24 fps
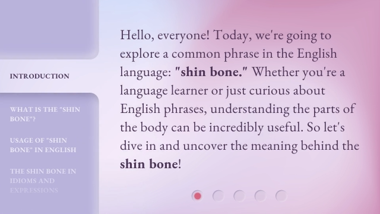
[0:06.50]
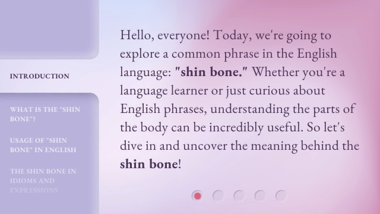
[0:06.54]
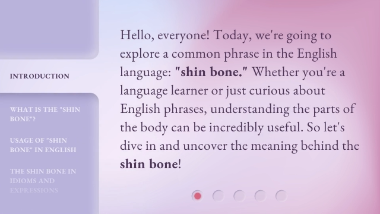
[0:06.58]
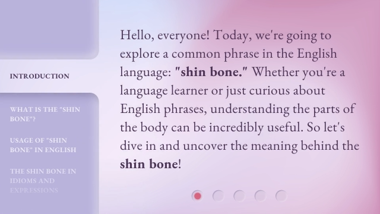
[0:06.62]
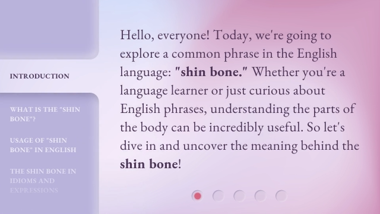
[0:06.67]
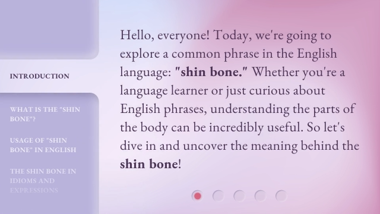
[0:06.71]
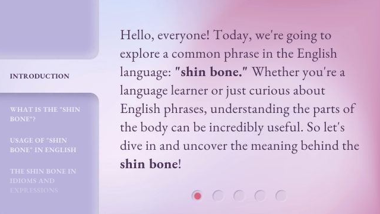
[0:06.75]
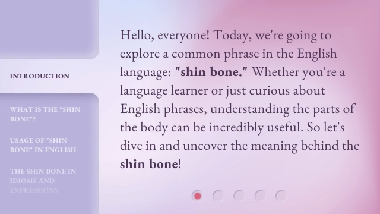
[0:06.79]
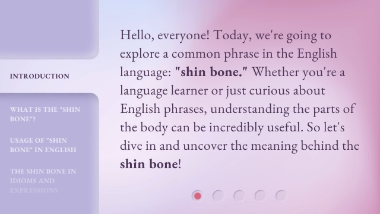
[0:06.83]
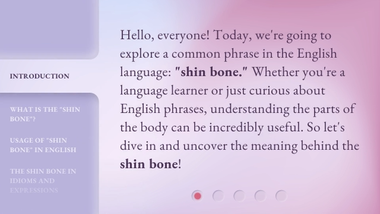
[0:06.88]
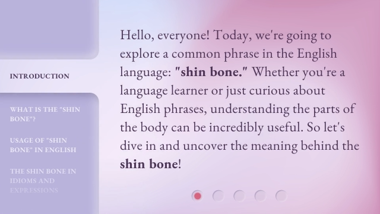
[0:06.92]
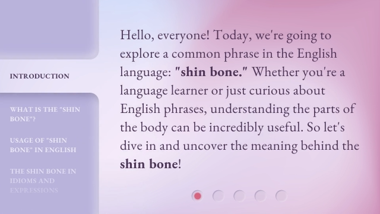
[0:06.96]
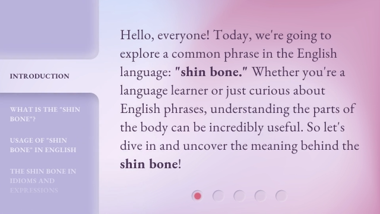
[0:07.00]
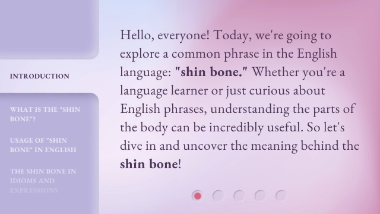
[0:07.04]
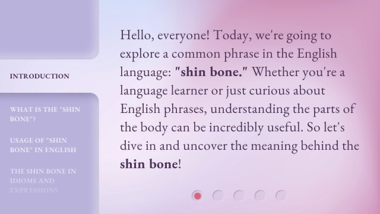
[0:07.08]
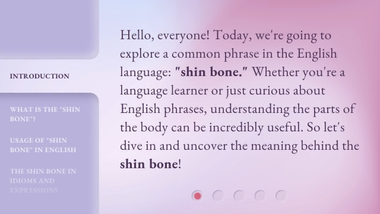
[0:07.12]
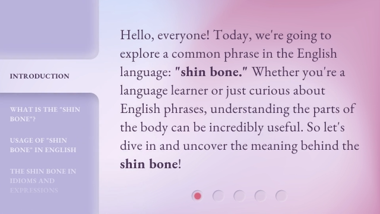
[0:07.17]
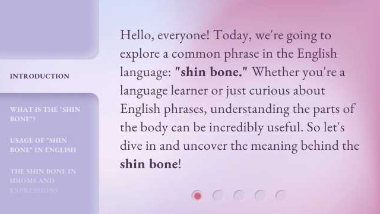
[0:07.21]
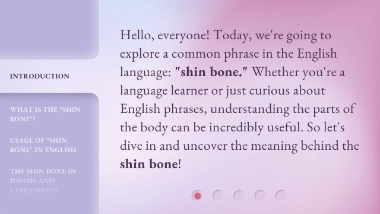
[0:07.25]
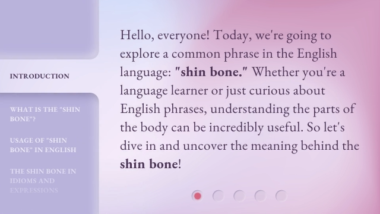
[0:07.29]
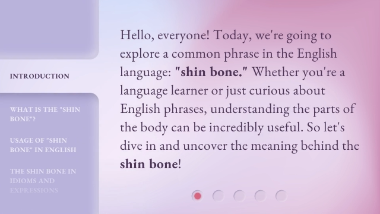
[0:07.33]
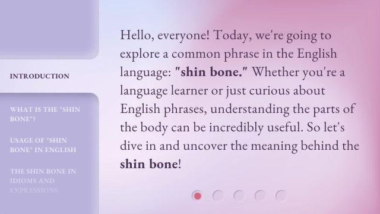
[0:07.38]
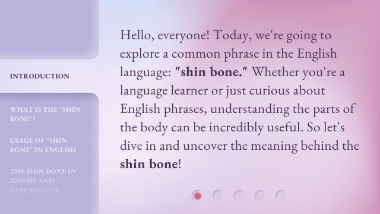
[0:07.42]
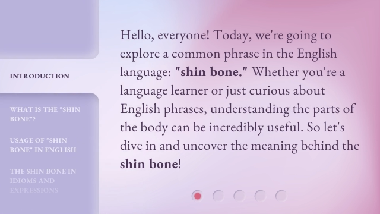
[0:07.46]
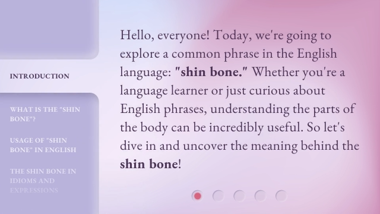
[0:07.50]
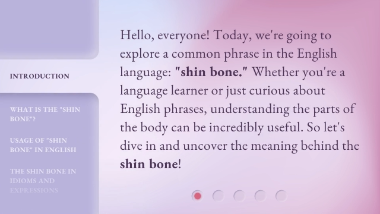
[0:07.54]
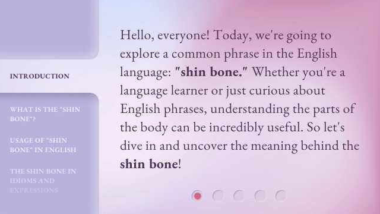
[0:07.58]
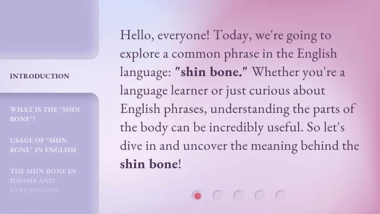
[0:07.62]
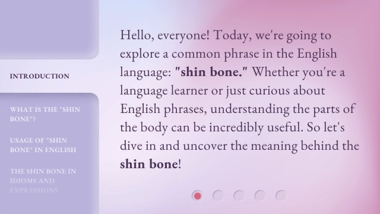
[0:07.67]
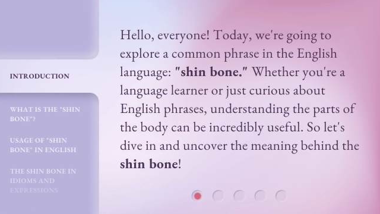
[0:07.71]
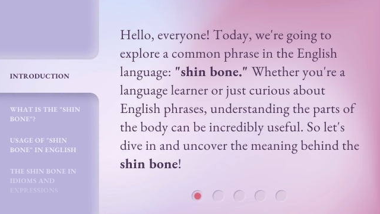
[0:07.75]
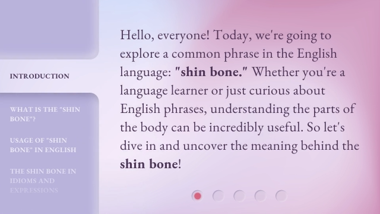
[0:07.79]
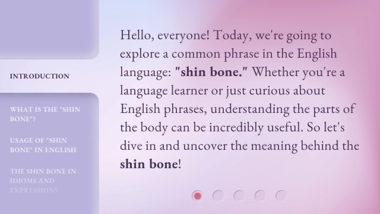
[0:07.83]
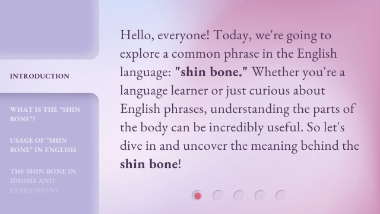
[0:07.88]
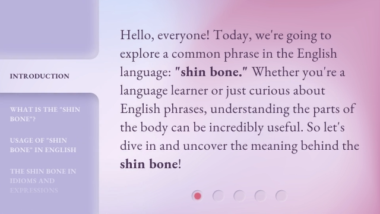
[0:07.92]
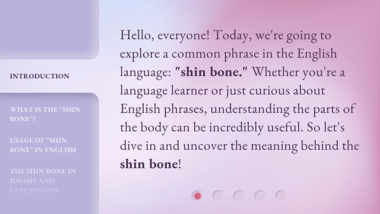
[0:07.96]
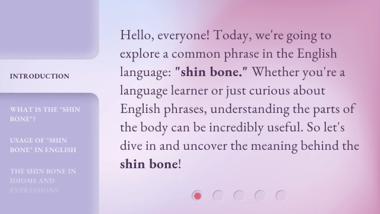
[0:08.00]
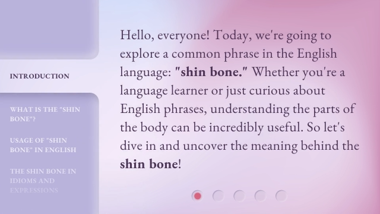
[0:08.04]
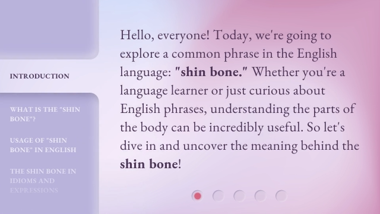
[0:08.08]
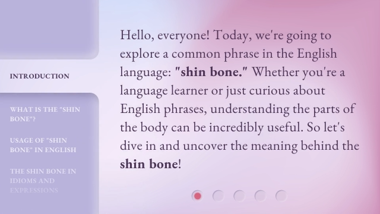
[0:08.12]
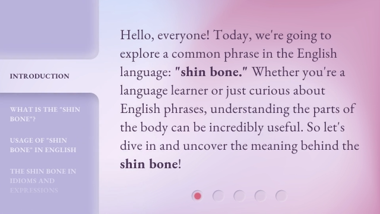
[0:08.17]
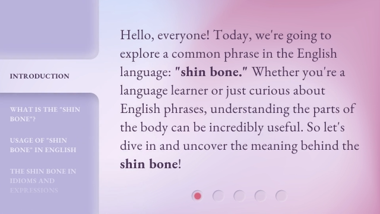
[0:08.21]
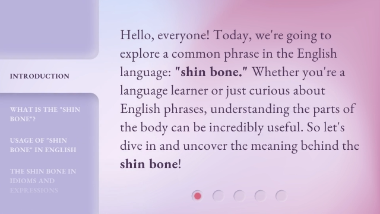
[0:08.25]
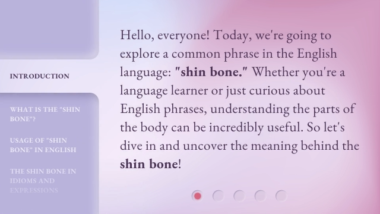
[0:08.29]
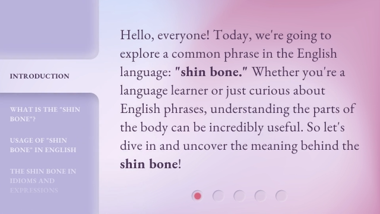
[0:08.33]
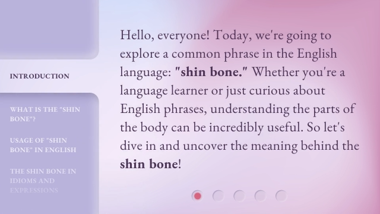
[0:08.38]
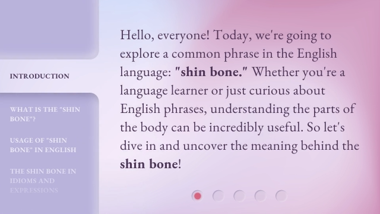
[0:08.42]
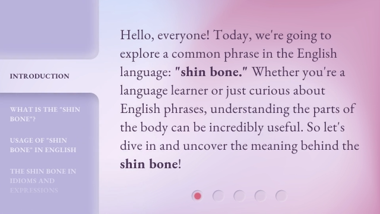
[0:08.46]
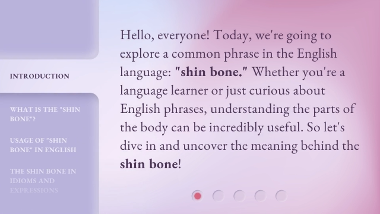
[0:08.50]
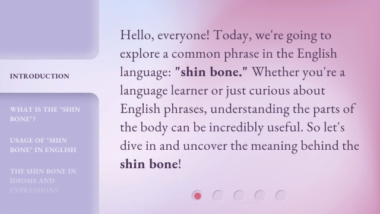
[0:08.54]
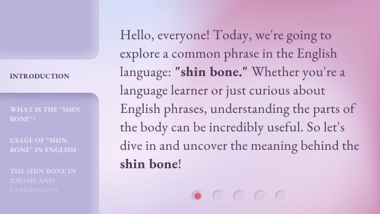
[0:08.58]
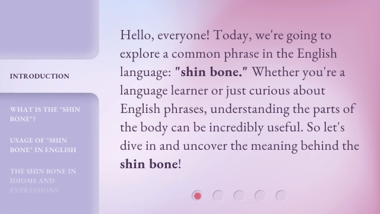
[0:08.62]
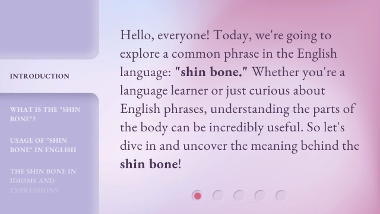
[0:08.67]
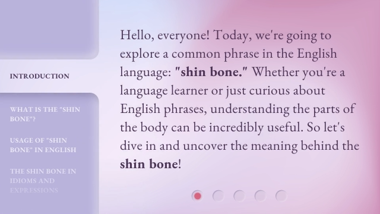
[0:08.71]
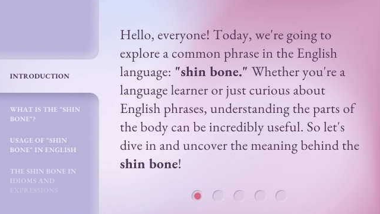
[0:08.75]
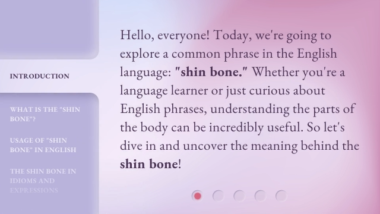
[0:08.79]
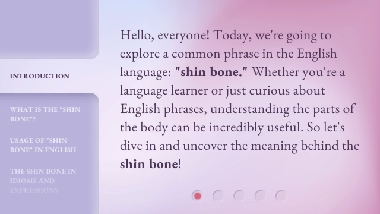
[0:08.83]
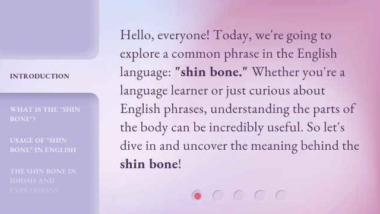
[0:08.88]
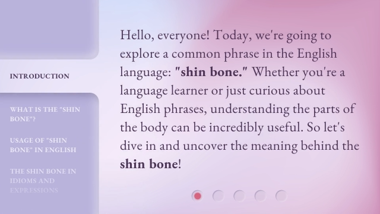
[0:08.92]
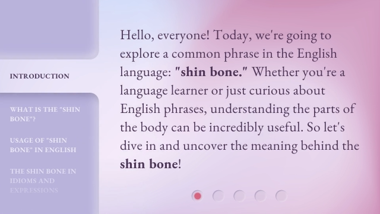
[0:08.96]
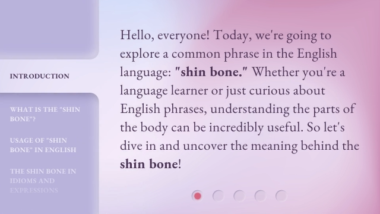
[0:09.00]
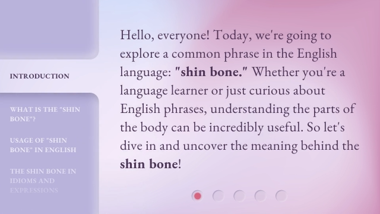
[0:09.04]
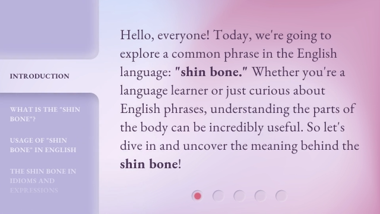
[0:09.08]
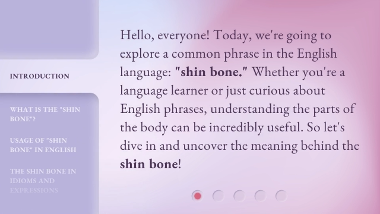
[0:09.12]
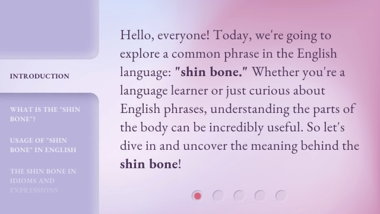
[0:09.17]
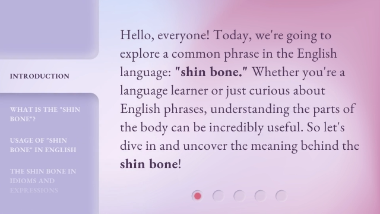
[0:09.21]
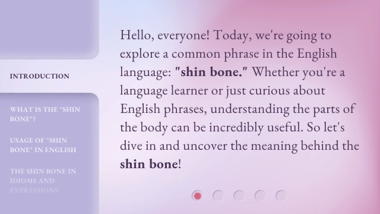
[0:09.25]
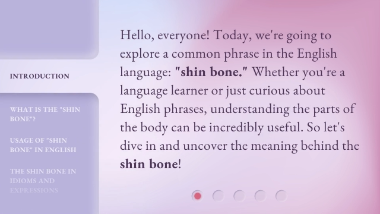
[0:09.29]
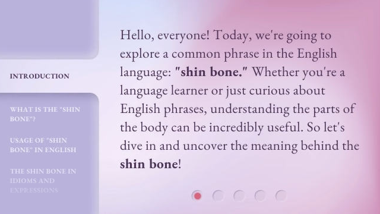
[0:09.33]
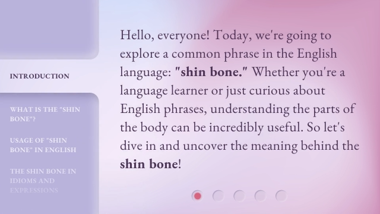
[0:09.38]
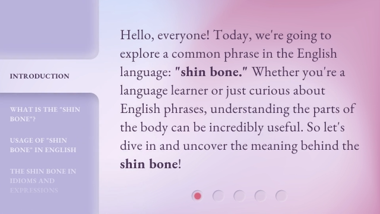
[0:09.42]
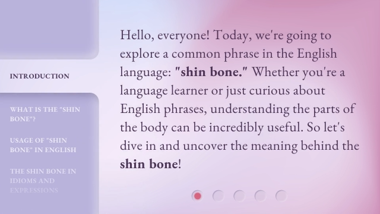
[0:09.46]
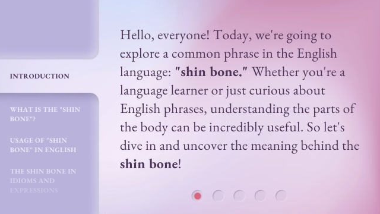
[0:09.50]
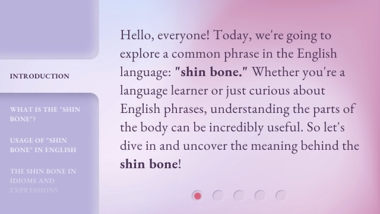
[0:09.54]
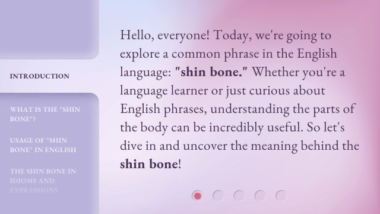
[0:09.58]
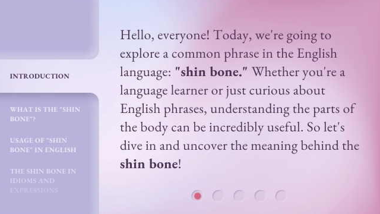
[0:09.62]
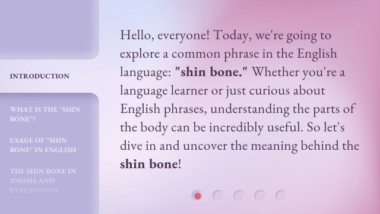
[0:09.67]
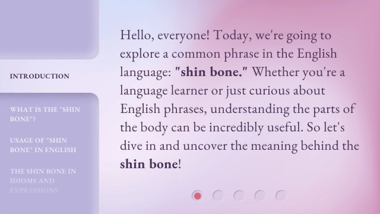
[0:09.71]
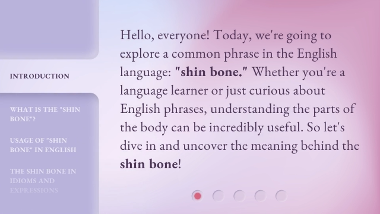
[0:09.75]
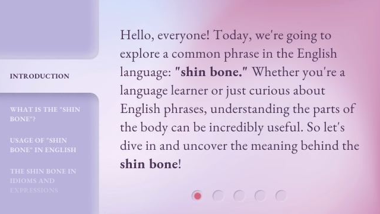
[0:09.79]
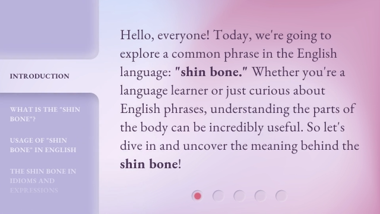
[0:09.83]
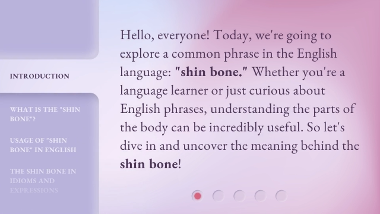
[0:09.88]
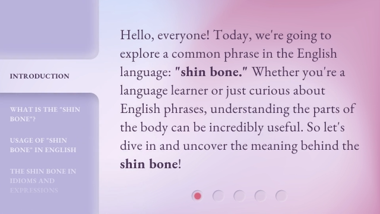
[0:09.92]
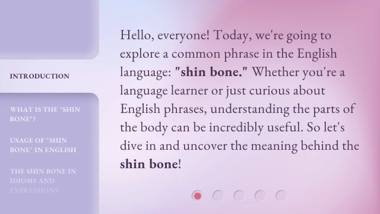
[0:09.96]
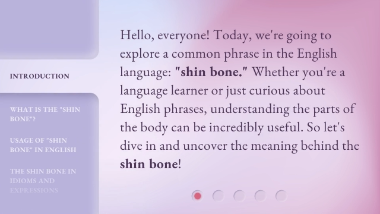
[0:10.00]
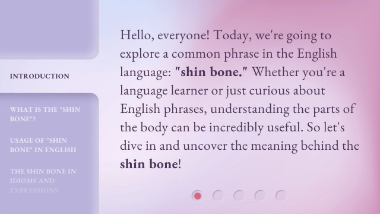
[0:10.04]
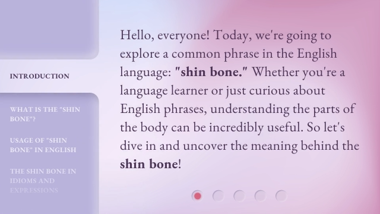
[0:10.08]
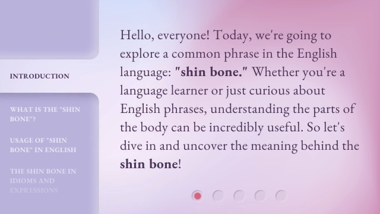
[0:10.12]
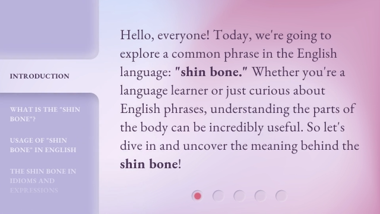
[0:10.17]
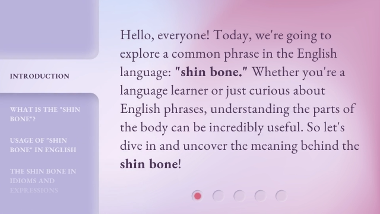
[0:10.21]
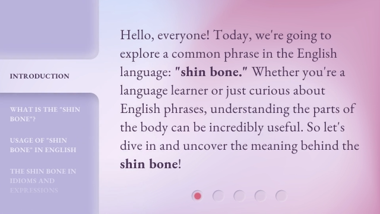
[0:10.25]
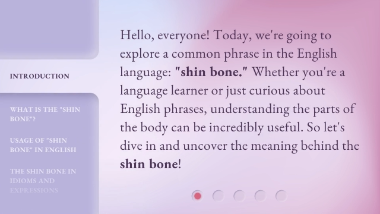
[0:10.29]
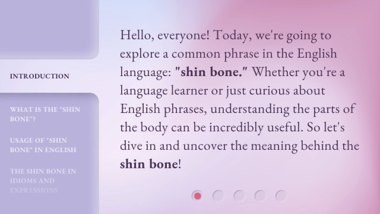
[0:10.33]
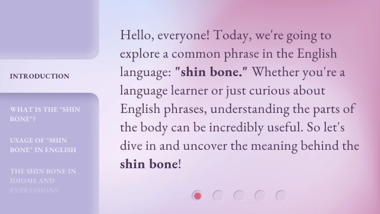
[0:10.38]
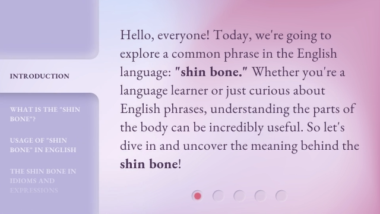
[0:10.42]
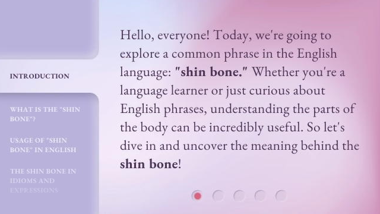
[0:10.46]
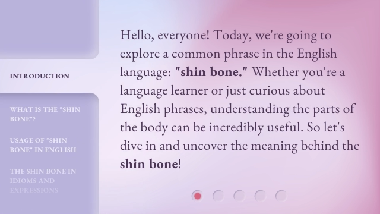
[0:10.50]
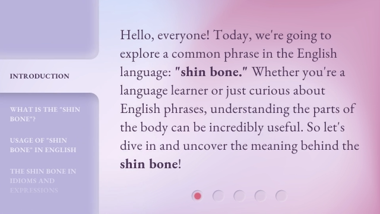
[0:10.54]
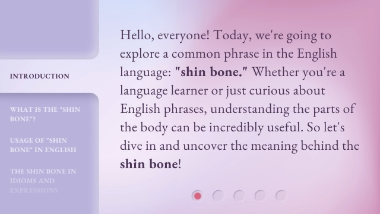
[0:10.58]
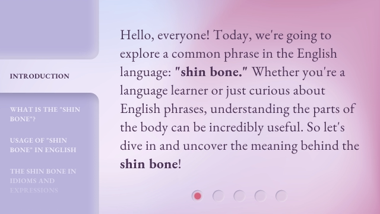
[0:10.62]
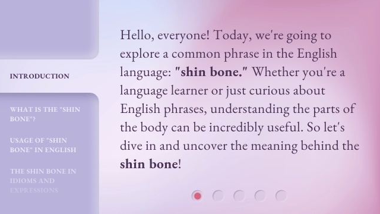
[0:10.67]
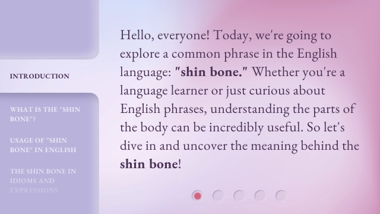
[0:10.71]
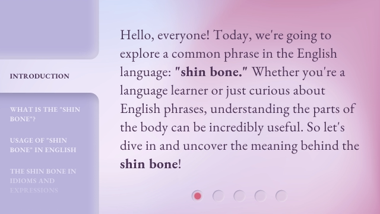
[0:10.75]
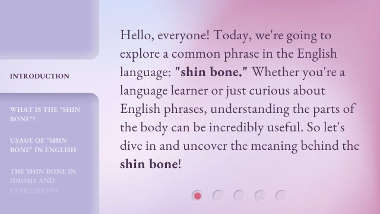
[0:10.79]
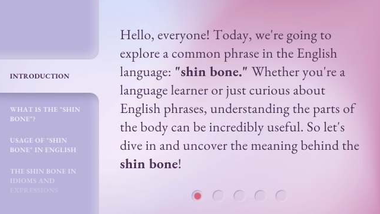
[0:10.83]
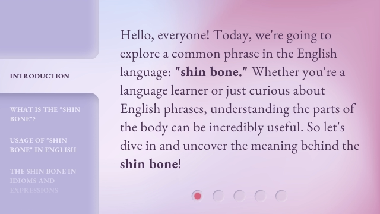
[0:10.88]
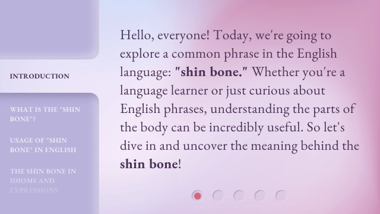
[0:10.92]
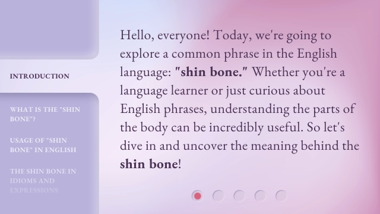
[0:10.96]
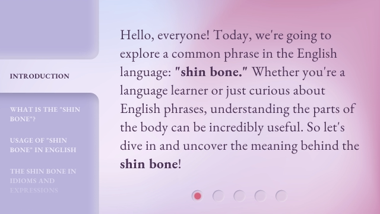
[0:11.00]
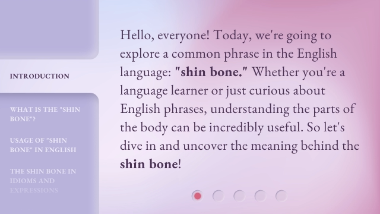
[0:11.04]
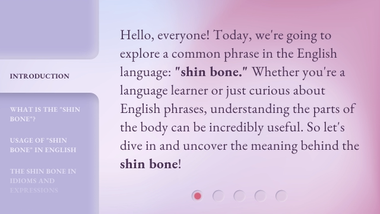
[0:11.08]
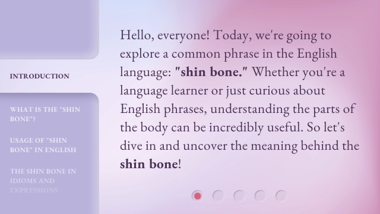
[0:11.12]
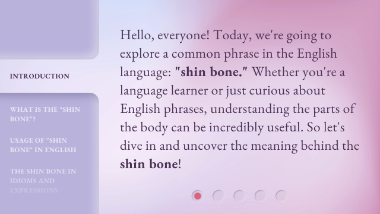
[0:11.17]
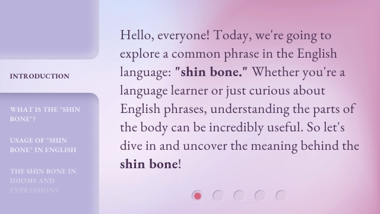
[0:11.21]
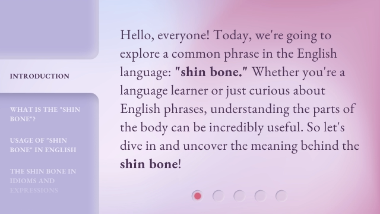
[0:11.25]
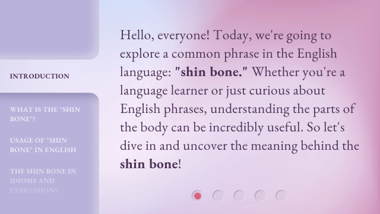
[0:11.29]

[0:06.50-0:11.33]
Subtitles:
(no speaker visible)